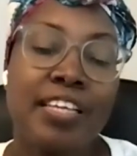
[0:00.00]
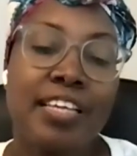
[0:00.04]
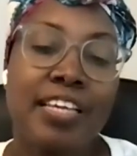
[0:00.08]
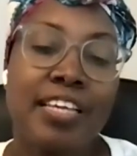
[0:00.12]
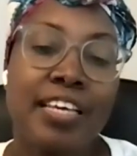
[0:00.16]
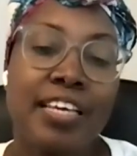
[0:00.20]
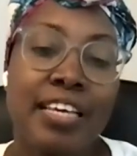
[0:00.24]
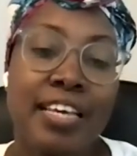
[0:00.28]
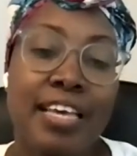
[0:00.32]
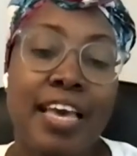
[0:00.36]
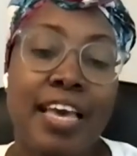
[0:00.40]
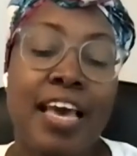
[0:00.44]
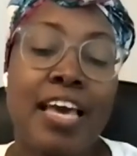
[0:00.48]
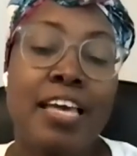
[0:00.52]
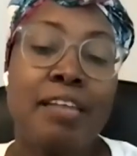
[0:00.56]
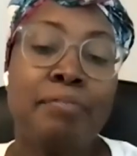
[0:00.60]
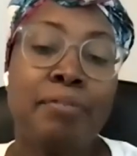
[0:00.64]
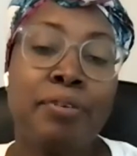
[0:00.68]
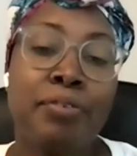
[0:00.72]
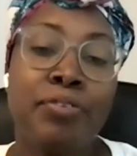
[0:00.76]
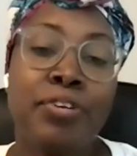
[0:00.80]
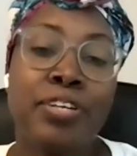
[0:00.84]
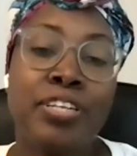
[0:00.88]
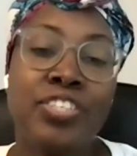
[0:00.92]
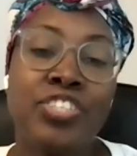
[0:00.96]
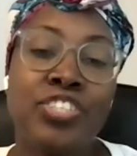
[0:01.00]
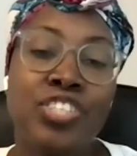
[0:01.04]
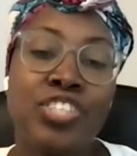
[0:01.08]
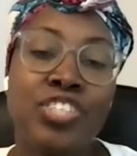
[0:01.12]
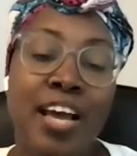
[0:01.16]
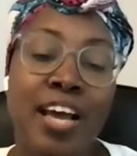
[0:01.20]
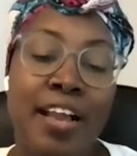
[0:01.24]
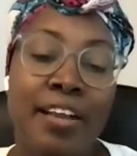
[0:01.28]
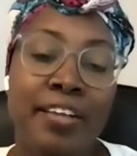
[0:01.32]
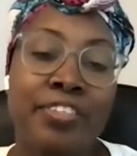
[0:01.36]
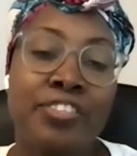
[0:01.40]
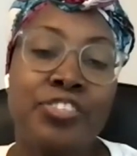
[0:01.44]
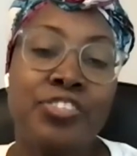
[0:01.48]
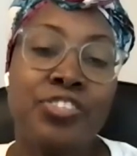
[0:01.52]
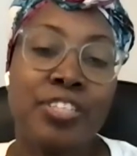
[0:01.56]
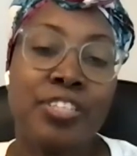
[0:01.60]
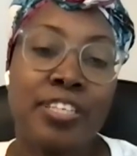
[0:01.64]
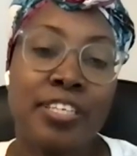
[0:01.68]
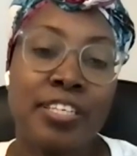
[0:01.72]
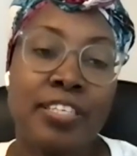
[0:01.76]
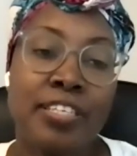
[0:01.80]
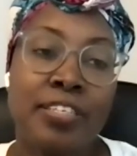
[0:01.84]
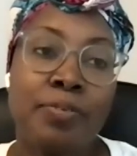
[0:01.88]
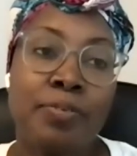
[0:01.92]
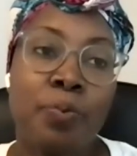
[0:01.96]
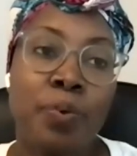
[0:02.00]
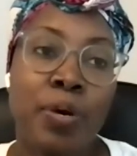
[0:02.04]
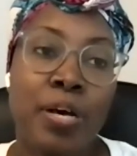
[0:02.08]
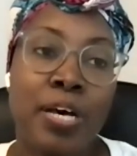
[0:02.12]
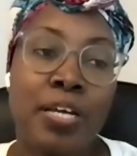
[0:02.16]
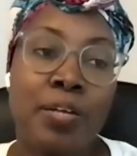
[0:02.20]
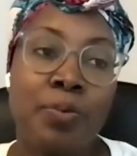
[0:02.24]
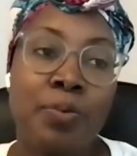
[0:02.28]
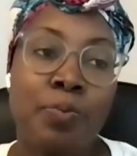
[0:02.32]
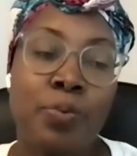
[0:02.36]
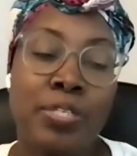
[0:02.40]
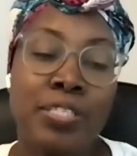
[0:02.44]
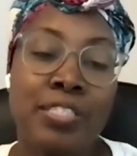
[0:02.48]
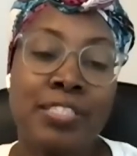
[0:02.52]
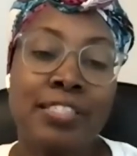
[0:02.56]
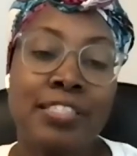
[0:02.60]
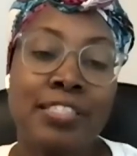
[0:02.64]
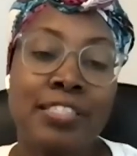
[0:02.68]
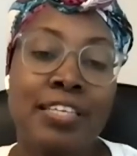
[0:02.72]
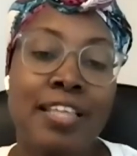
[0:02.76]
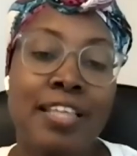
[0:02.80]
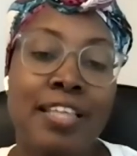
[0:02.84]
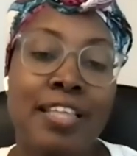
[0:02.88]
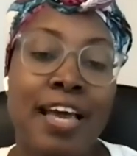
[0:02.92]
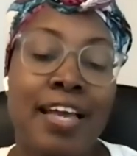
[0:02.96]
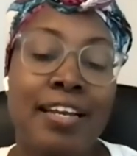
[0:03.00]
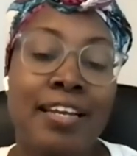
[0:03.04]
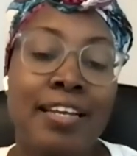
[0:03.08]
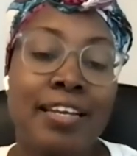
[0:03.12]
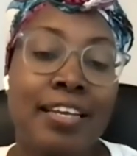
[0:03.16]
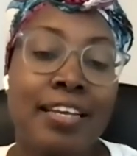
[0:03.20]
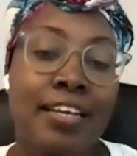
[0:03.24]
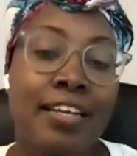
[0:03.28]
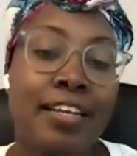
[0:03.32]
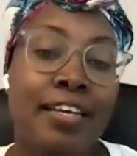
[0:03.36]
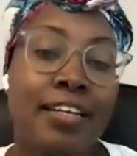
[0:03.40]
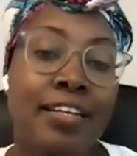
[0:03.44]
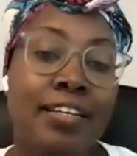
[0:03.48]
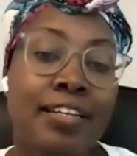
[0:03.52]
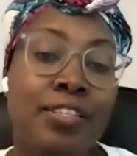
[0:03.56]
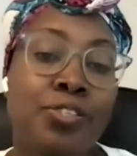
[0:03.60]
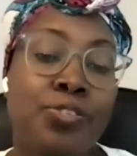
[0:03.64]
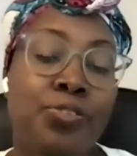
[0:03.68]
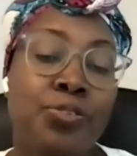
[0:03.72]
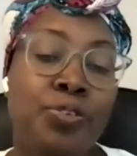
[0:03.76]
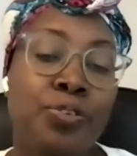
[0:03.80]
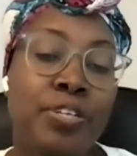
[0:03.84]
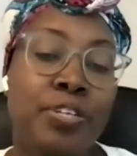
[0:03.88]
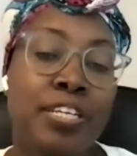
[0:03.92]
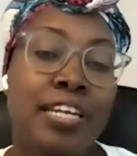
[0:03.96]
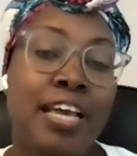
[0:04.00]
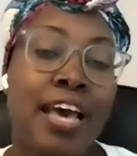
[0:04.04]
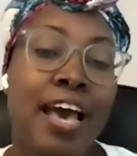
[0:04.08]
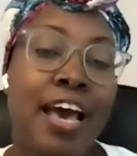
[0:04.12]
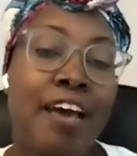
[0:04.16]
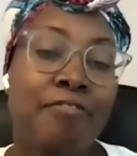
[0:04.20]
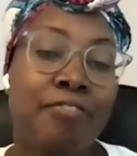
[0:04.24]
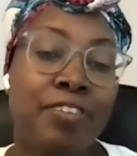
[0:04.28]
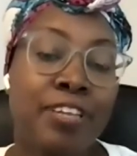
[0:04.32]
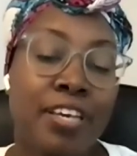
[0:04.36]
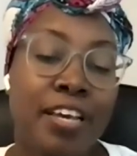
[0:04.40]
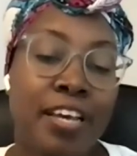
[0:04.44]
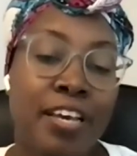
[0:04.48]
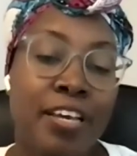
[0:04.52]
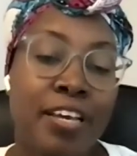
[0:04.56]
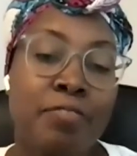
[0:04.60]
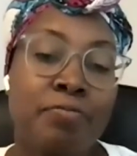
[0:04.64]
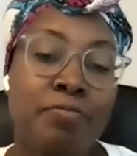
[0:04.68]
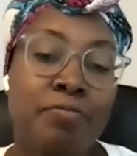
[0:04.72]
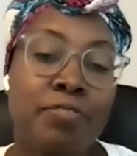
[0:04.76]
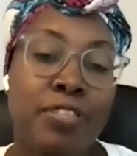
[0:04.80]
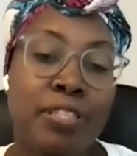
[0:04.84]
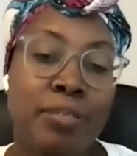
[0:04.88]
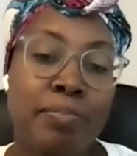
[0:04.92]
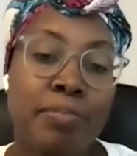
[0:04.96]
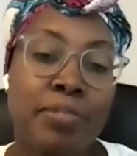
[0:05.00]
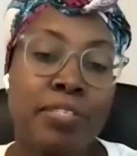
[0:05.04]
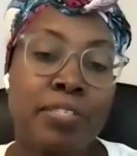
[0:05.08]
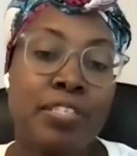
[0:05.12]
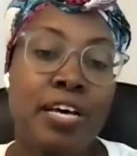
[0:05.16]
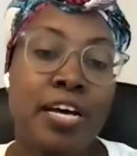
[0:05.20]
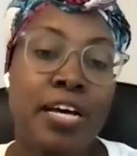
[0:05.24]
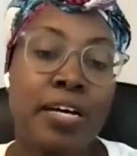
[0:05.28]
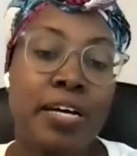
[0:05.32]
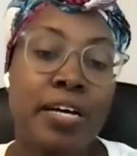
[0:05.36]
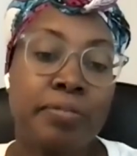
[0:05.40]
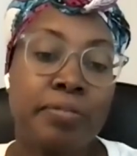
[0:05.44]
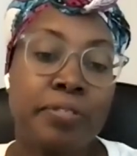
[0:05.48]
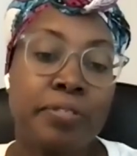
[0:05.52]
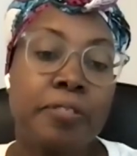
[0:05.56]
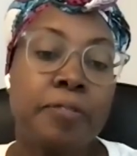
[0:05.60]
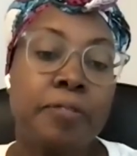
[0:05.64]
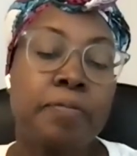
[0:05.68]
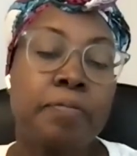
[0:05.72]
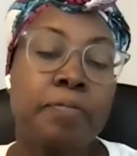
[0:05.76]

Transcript: it can be really challenging when we see that need and a student advocating for themselves